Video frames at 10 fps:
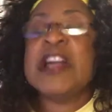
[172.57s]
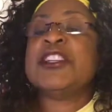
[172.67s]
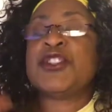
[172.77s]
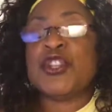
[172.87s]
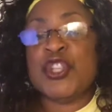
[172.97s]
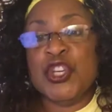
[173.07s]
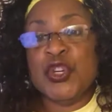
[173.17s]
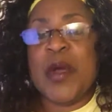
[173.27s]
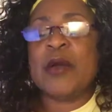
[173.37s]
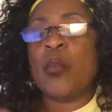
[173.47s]
to
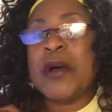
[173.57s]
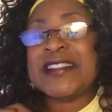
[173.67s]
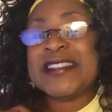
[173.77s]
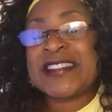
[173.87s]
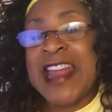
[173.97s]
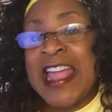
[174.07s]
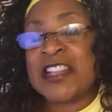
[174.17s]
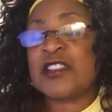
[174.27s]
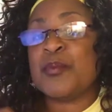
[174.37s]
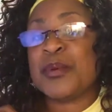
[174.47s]
you, and what
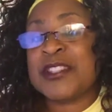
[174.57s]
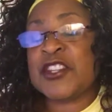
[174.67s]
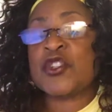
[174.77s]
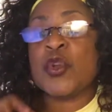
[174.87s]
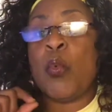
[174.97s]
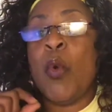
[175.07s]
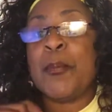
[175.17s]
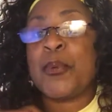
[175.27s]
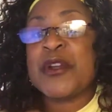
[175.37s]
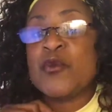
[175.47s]
stance and position and
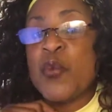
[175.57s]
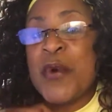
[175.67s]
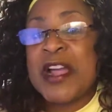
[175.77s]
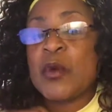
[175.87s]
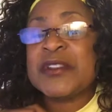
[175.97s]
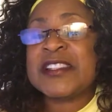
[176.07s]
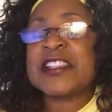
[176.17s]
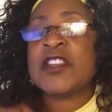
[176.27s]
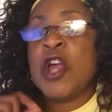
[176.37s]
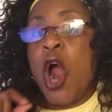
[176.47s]
what
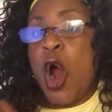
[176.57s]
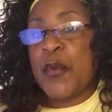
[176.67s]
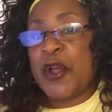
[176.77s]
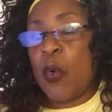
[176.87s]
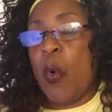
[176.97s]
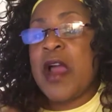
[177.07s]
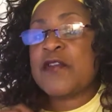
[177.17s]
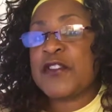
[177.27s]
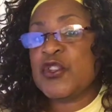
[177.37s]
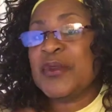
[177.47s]
prerequisites are required
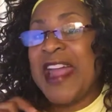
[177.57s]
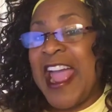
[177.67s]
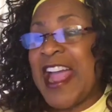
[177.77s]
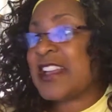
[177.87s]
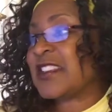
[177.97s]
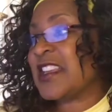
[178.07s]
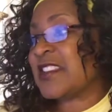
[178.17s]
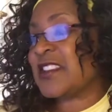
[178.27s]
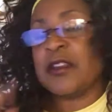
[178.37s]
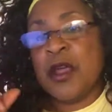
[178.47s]
for you to access
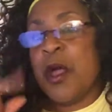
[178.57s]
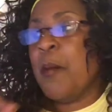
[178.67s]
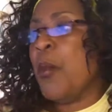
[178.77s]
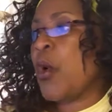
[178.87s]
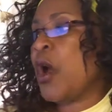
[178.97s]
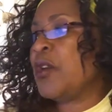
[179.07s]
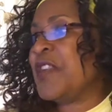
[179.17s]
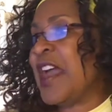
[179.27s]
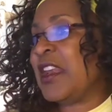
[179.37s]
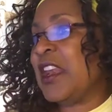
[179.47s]
it. More on
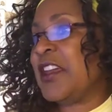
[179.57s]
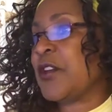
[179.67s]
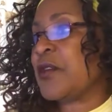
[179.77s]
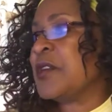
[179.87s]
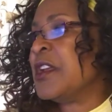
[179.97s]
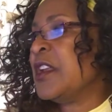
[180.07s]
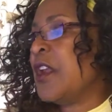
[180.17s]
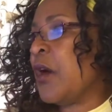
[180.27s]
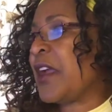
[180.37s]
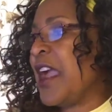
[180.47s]
that later.
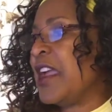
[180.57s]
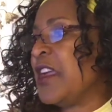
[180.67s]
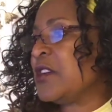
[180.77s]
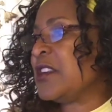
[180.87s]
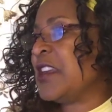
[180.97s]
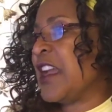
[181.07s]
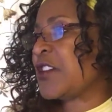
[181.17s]
Okay, here's the next